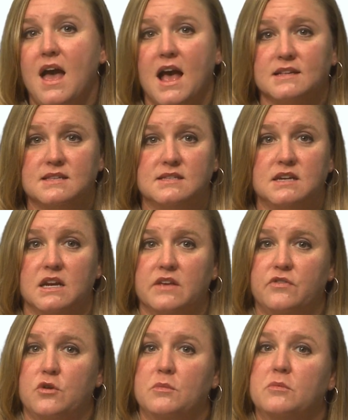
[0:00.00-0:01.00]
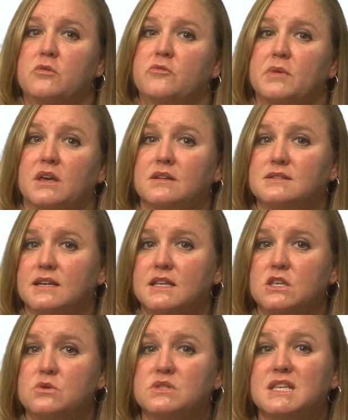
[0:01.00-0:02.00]
As the study of human movement
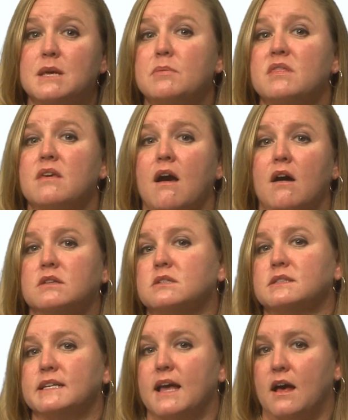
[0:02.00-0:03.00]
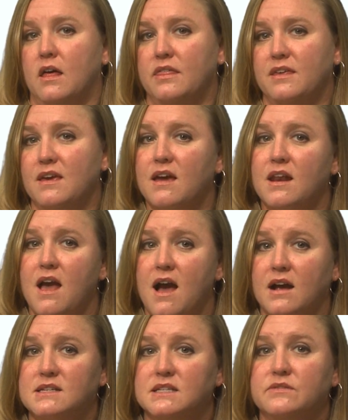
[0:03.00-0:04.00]
continues, keeping the elderly healthy and
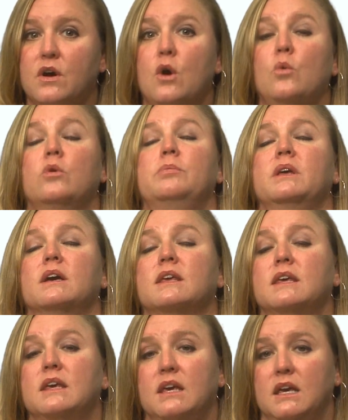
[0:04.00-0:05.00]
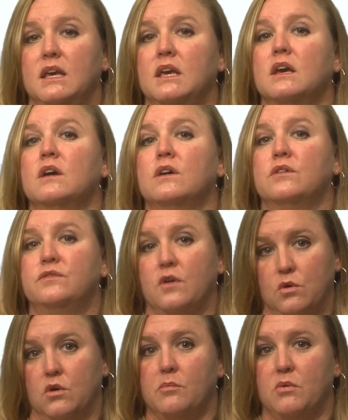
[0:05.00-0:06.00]
active will be a key
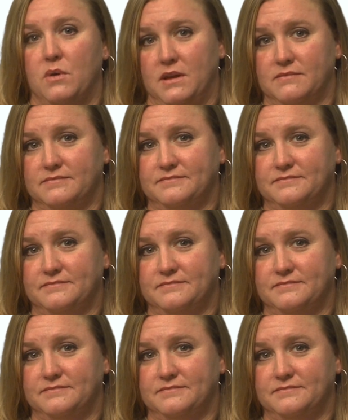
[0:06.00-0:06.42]
focal point.